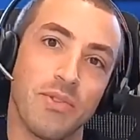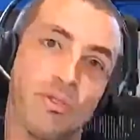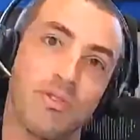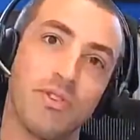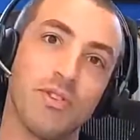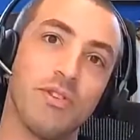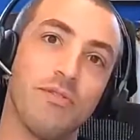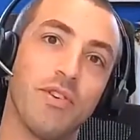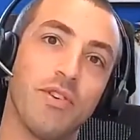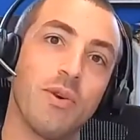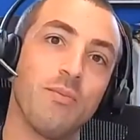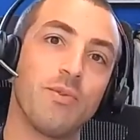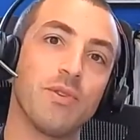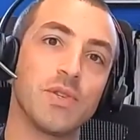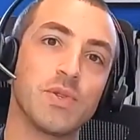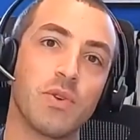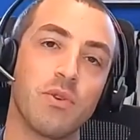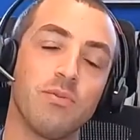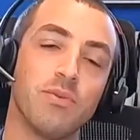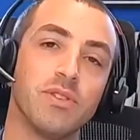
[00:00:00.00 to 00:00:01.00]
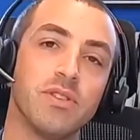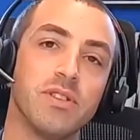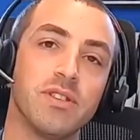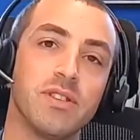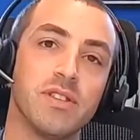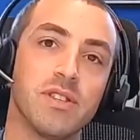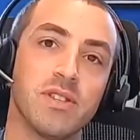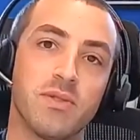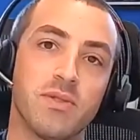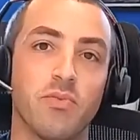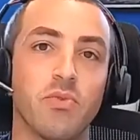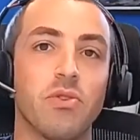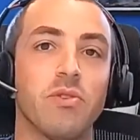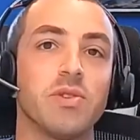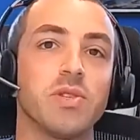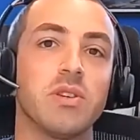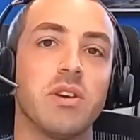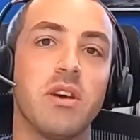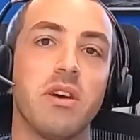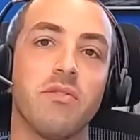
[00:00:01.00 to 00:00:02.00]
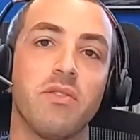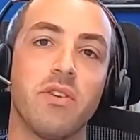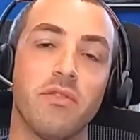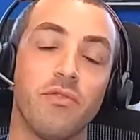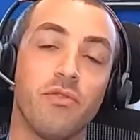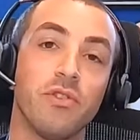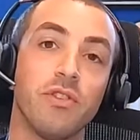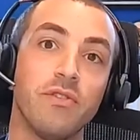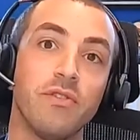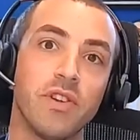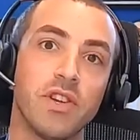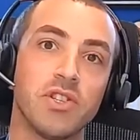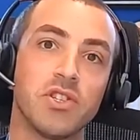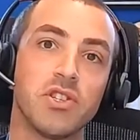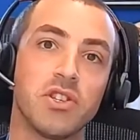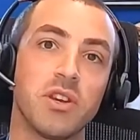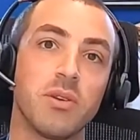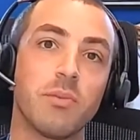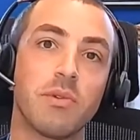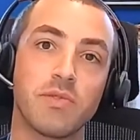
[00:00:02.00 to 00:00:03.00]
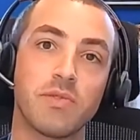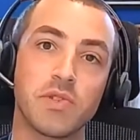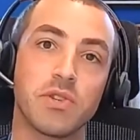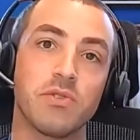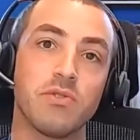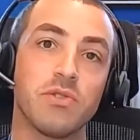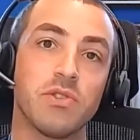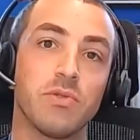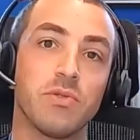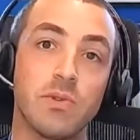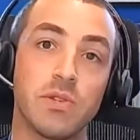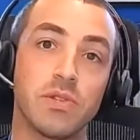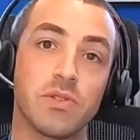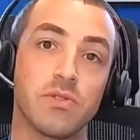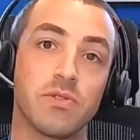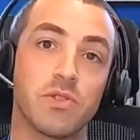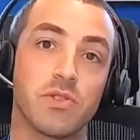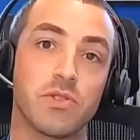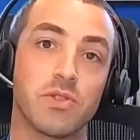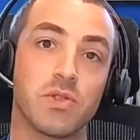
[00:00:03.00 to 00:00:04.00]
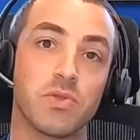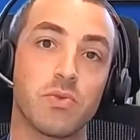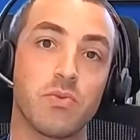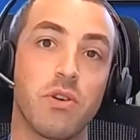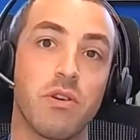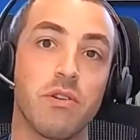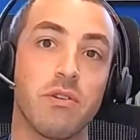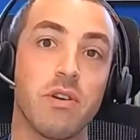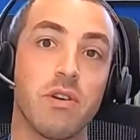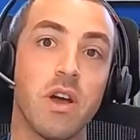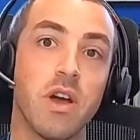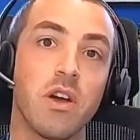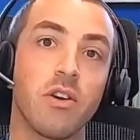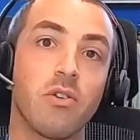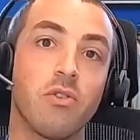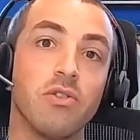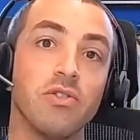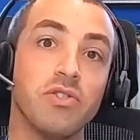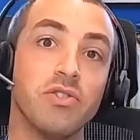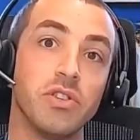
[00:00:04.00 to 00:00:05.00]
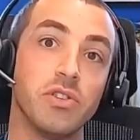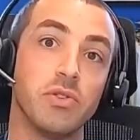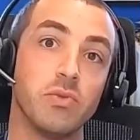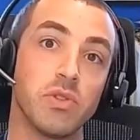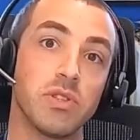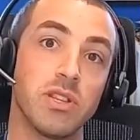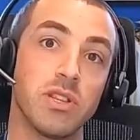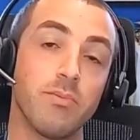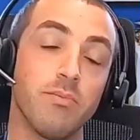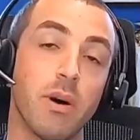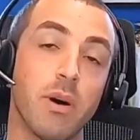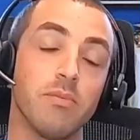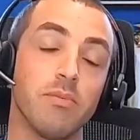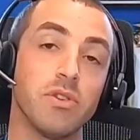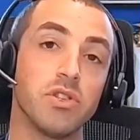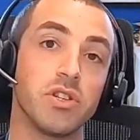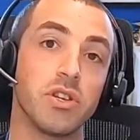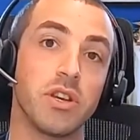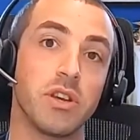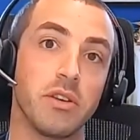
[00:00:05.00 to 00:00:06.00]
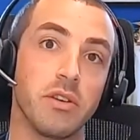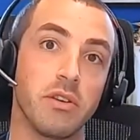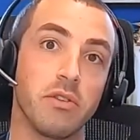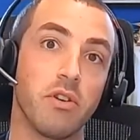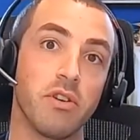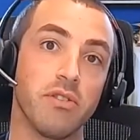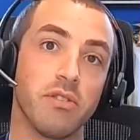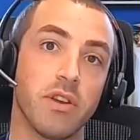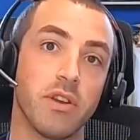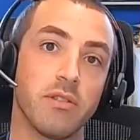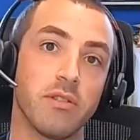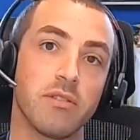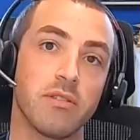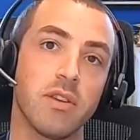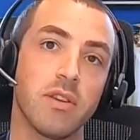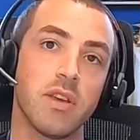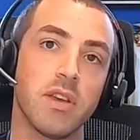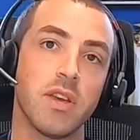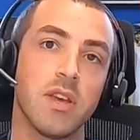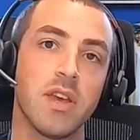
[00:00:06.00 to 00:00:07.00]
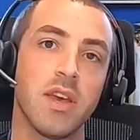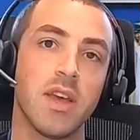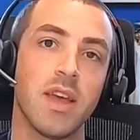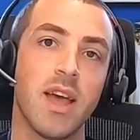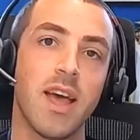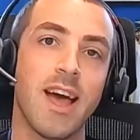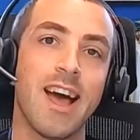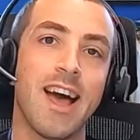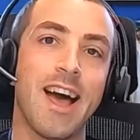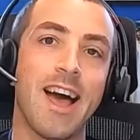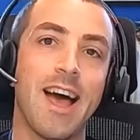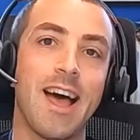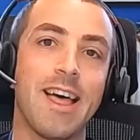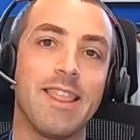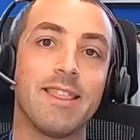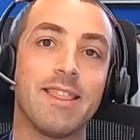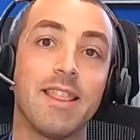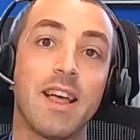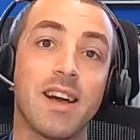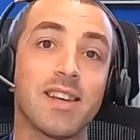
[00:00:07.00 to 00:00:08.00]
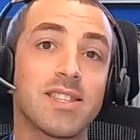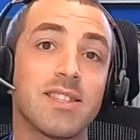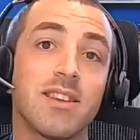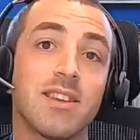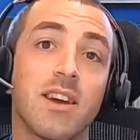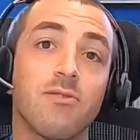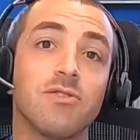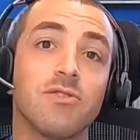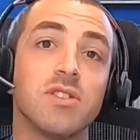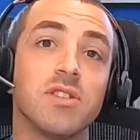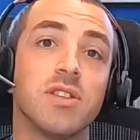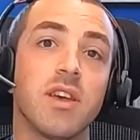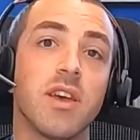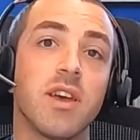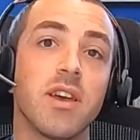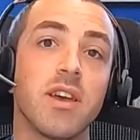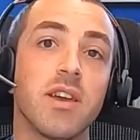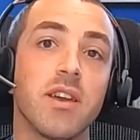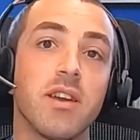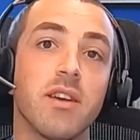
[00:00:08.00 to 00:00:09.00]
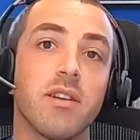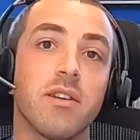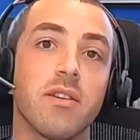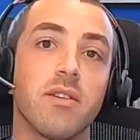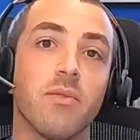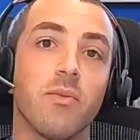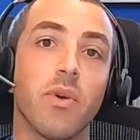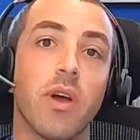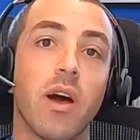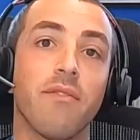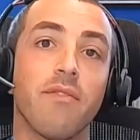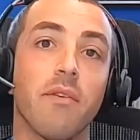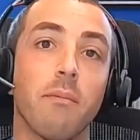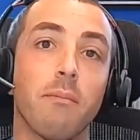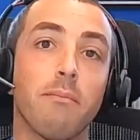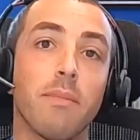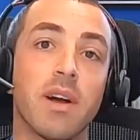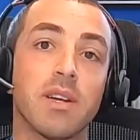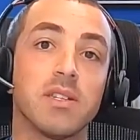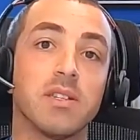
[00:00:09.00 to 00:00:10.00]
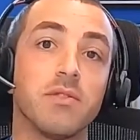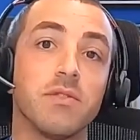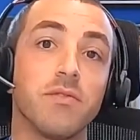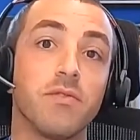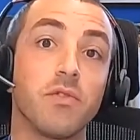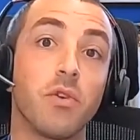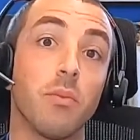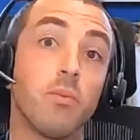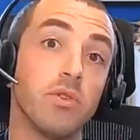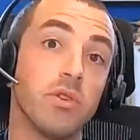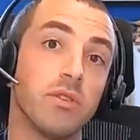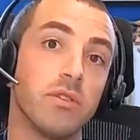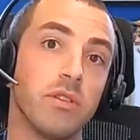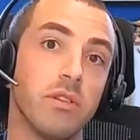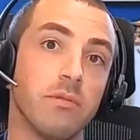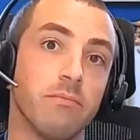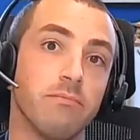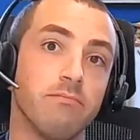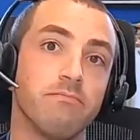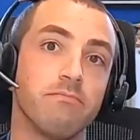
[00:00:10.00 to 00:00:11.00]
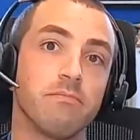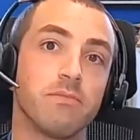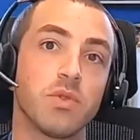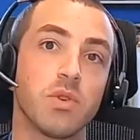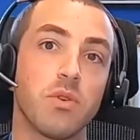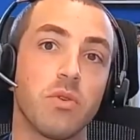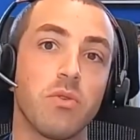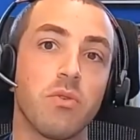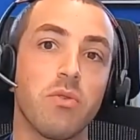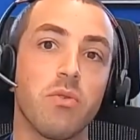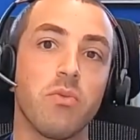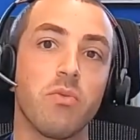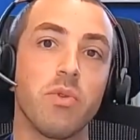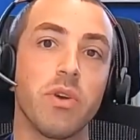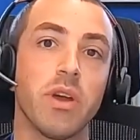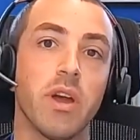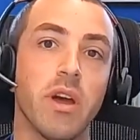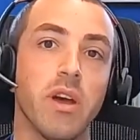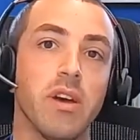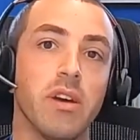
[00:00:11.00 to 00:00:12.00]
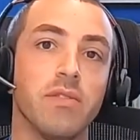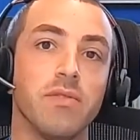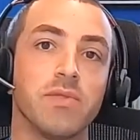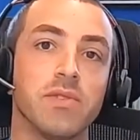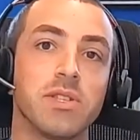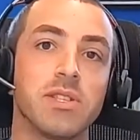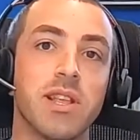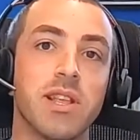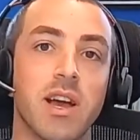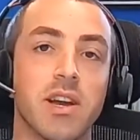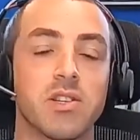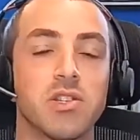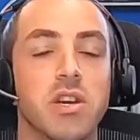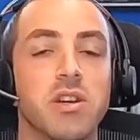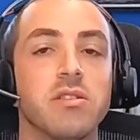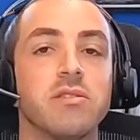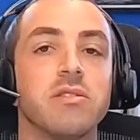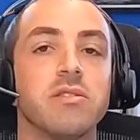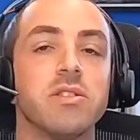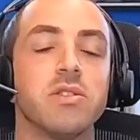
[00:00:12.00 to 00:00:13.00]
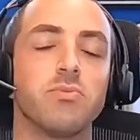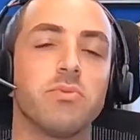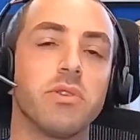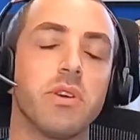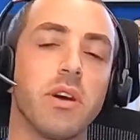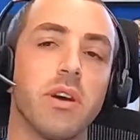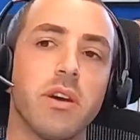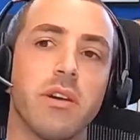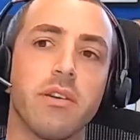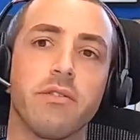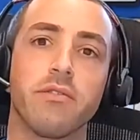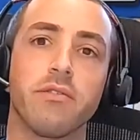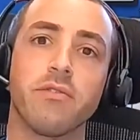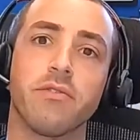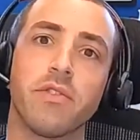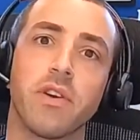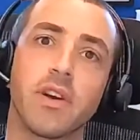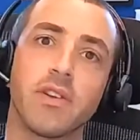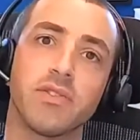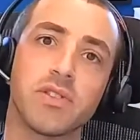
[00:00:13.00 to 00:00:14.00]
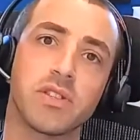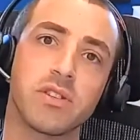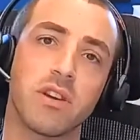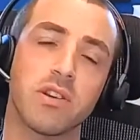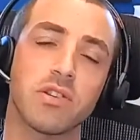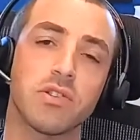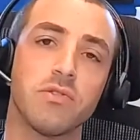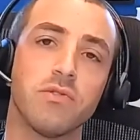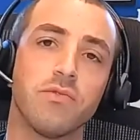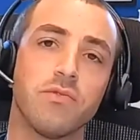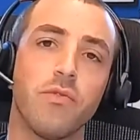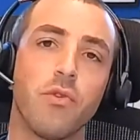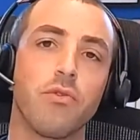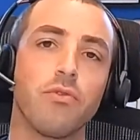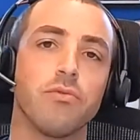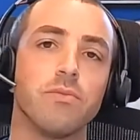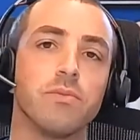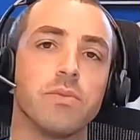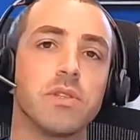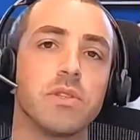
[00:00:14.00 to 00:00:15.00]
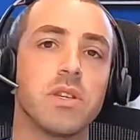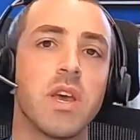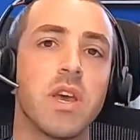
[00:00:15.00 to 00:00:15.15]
developers who are building the SIEM. We also have a fully fledged team of security researchers who are continuously publishing content. And lastly, I would say we have a massive community. So we have Slack channels, we have discussion forums,